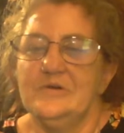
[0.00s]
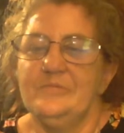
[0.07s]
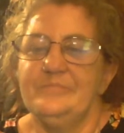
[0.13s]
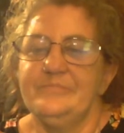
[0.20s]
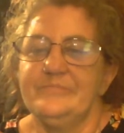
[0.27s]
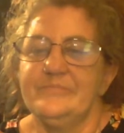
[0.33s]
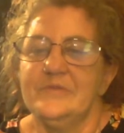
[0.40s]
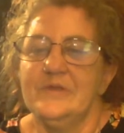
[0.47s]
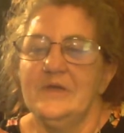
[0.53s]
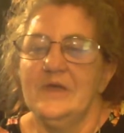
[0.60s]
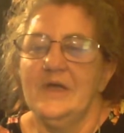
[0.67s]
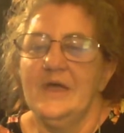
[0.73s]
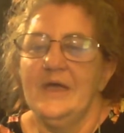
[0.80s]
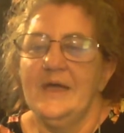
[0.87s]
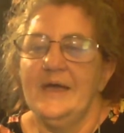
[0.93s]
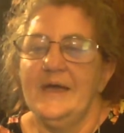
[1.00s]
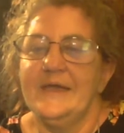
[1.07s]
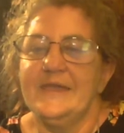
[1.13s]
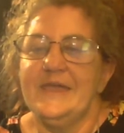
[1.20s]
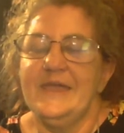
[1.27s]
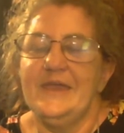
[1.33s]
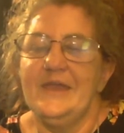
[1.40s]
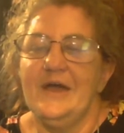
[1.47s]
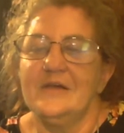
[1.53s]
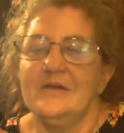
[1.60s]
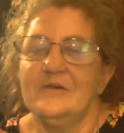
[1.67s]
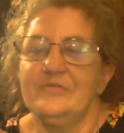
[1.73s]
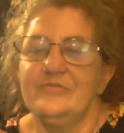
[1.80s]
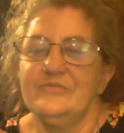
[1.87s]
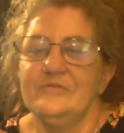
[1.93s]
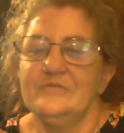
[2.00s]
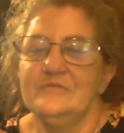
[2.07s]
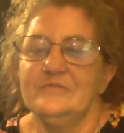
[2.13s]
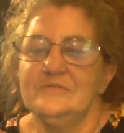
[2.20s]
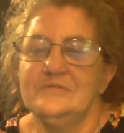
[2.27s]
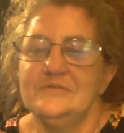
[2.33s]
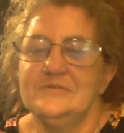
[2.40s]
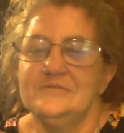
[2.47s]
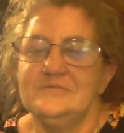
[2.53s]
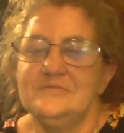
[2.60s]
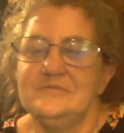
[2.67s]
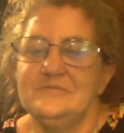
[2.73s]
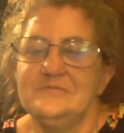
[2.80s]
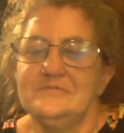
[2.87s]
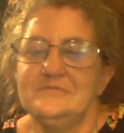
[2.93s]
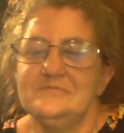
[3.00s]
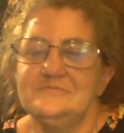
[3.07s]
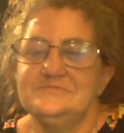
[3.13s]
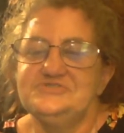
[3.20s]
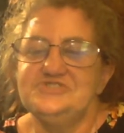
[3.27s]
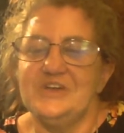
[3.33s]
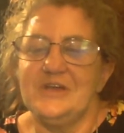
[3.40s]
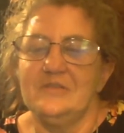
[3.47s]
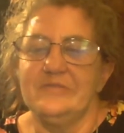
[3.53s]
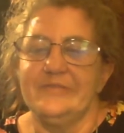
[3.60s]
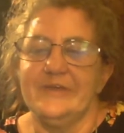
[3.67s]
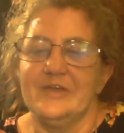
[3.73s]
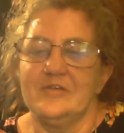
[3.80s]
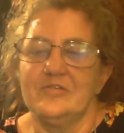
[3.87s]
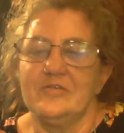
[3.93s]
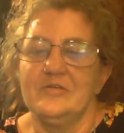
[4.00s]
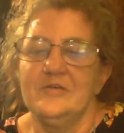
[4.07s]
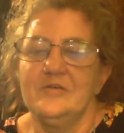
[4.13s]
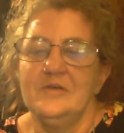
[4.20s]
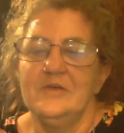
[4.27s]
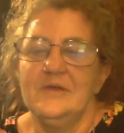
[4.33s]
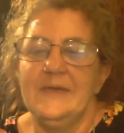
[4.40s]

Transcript: Oh, I cannot go through and check on things.